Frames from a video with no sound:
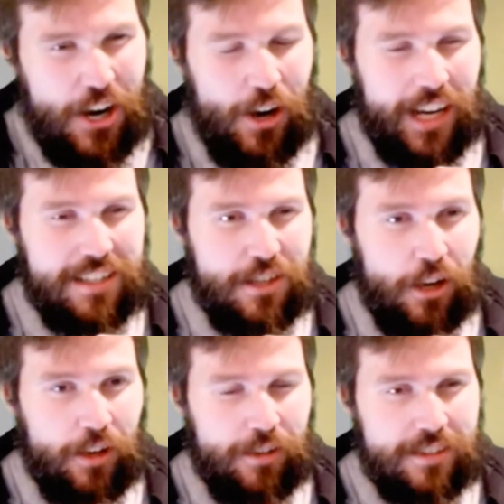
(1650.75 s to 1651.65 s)
All right,
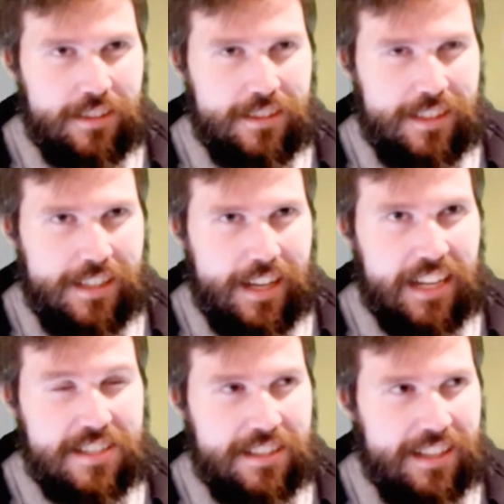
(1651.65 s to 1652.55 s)
so
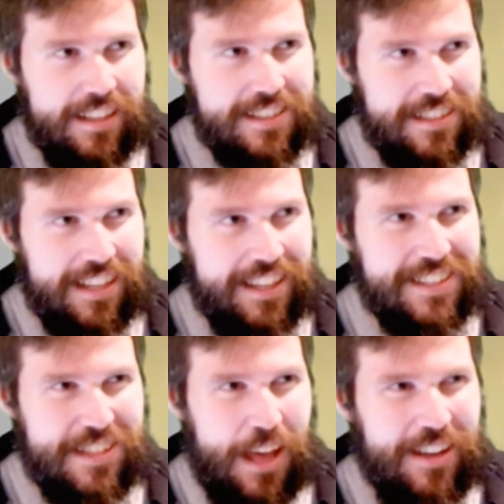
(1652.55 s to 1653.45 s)
beat me if you have to,
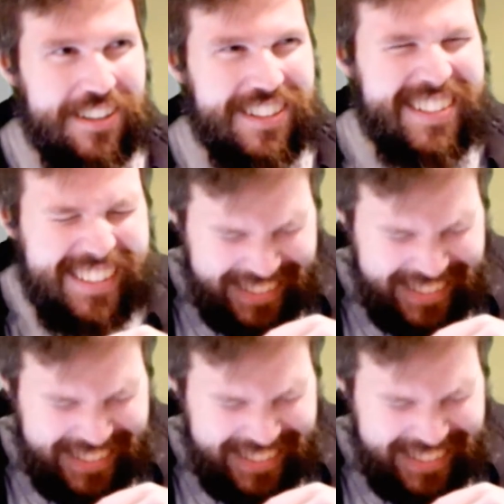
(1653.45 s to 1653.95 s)
but not that, him.